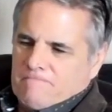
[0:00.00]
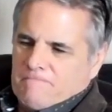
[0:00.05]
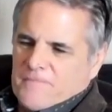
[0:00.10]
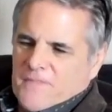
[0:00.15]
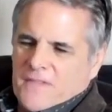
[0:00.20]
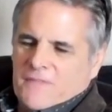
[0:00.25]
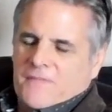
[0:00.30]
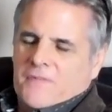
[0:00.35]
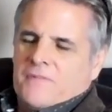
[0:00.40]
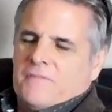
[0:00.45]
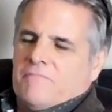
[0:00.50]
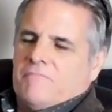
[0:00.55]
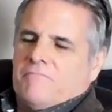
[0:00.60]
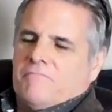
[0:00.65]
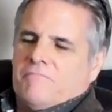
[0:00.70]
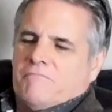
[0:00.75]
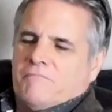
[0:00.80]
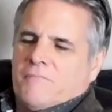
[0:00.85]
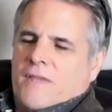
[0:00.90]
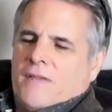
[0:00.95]
even
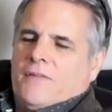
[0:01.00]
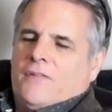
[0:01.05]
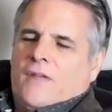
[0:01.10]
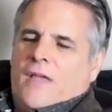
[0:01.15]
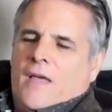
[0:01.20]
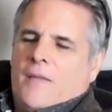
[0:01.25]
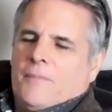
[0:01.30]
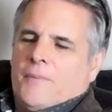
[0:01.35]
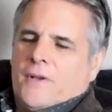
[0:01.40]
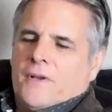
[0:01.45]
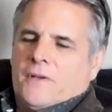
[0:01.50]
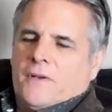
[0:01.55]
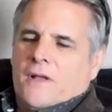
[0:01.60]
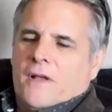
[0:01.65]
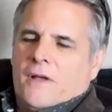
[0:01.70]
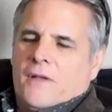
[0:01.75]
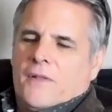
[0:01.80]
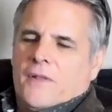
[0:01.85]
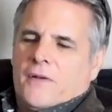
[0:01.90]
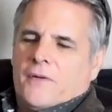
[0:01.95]
things happening
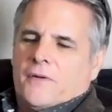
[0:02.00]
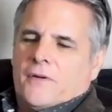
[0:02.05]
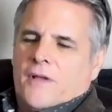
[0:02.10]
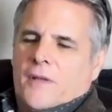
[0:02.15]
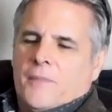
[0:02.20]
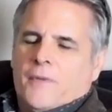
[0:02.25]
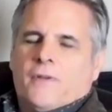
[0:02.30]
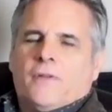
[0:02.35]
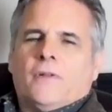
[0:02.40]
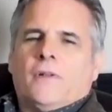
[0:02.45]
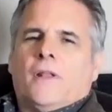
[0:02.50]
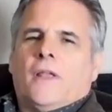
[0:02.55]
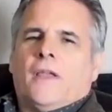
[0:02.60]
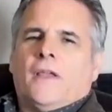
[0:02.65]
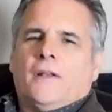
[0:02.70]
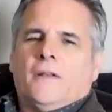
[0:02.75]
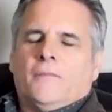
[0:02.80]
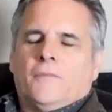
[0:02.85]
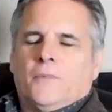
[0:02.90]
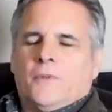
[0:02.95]
now that are coming to
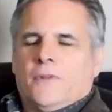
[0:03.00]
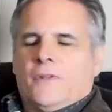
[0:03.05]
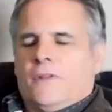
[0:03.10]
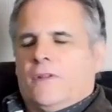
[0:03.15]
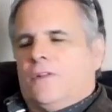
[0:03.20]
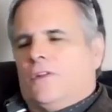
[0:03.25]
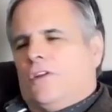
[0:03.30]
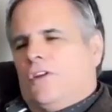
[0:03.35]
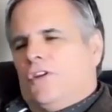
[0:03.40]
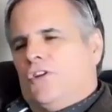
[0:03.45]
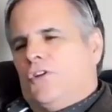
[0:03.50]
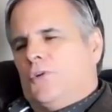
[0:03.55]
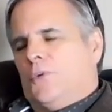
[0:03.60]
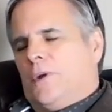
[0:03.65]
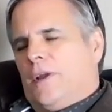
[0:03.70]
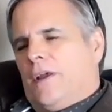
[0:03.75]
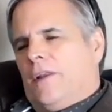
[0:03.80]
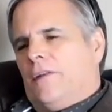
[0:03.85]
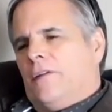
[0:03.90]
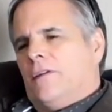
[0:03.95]
light within the
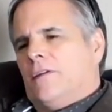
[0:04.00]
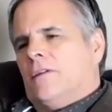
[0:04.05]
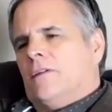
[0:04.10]
UN.